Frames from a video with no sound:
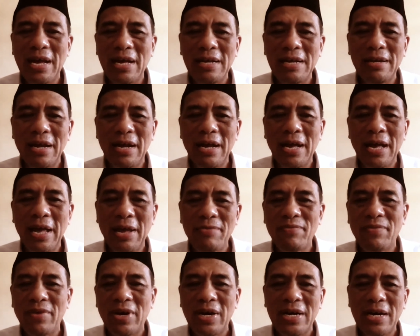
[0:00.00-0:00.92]

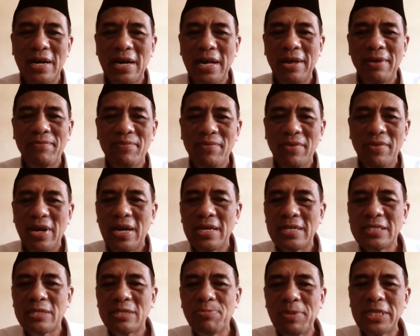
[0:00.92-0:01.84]
have
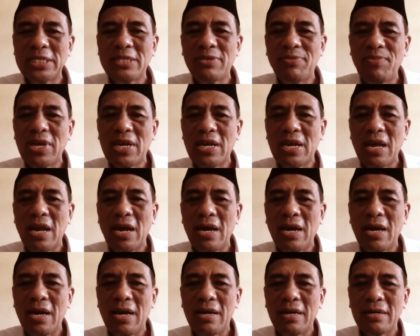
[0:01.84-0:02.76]
a specific
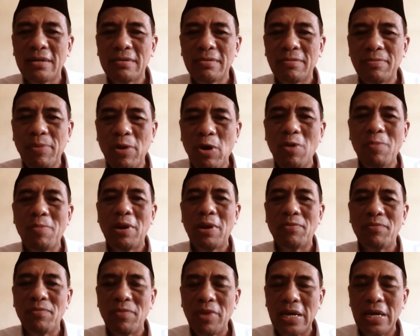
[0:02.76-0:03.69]

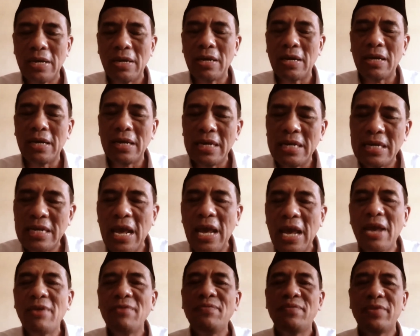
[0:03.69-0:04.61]
problem in
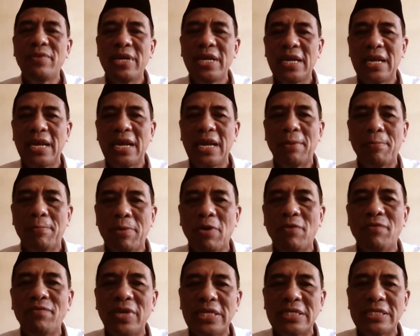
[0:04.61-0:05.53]
every
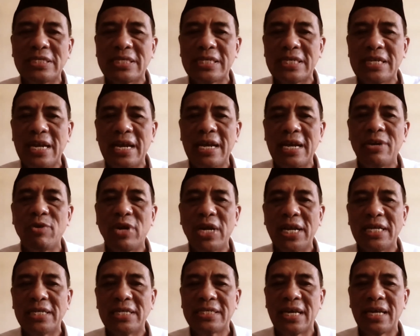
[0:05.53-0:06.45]
province in
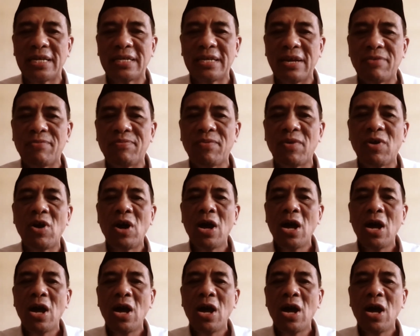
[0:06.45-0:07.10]
Indonesia. Therefore,